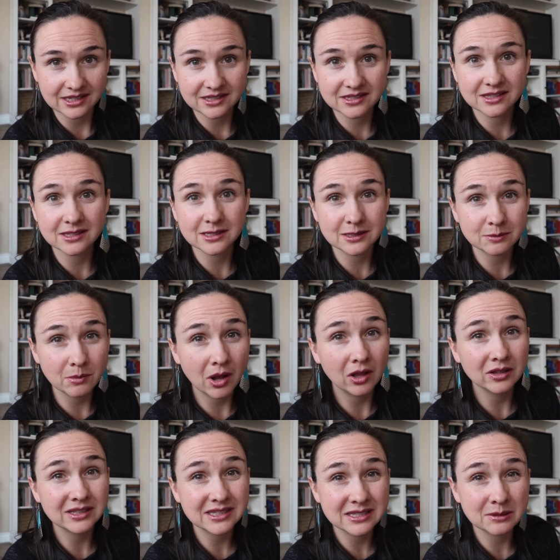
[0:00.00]
It's the
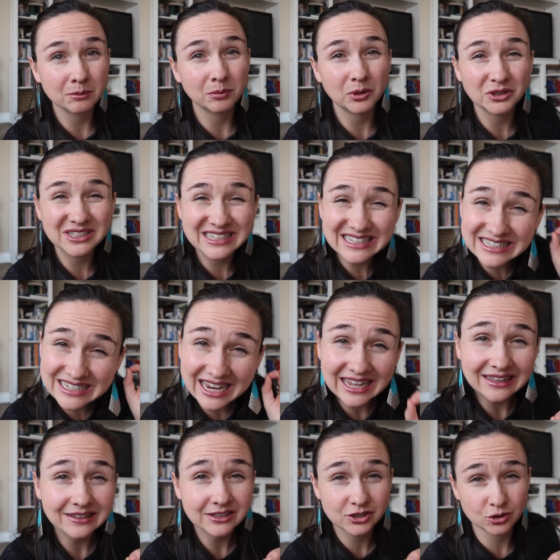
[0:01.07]
small and simple
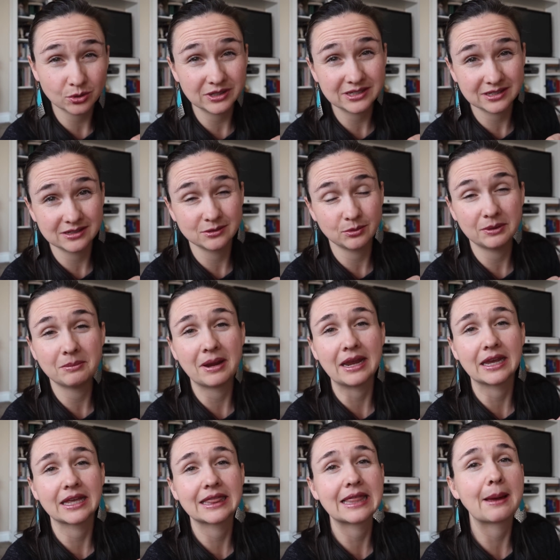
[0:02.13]
daily choices we
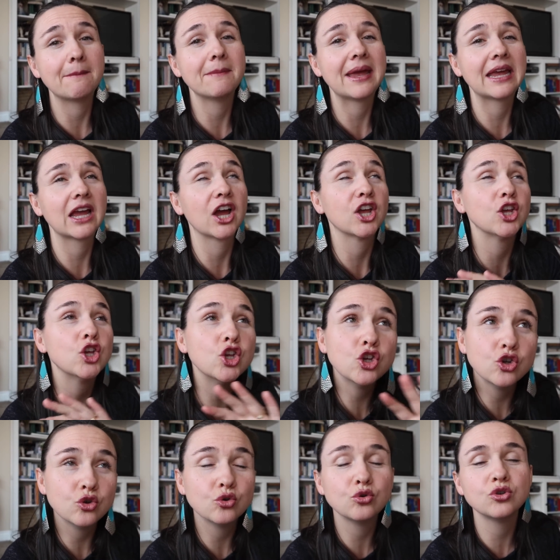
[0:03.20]
make that make a
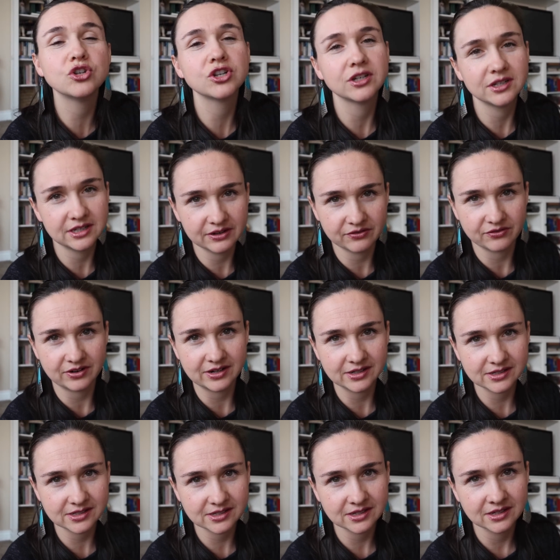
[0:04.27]
huge
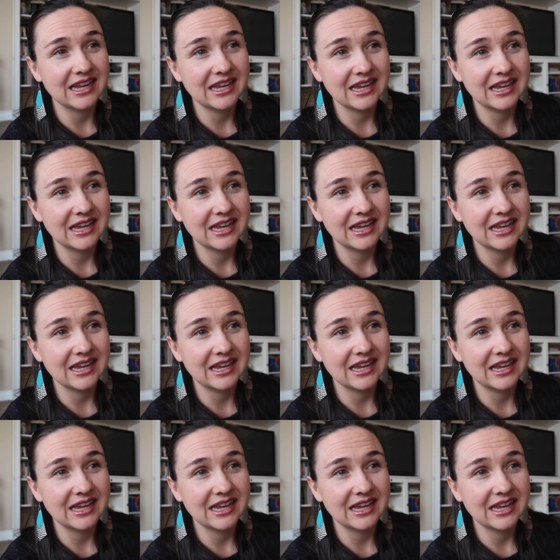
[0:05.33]
difference.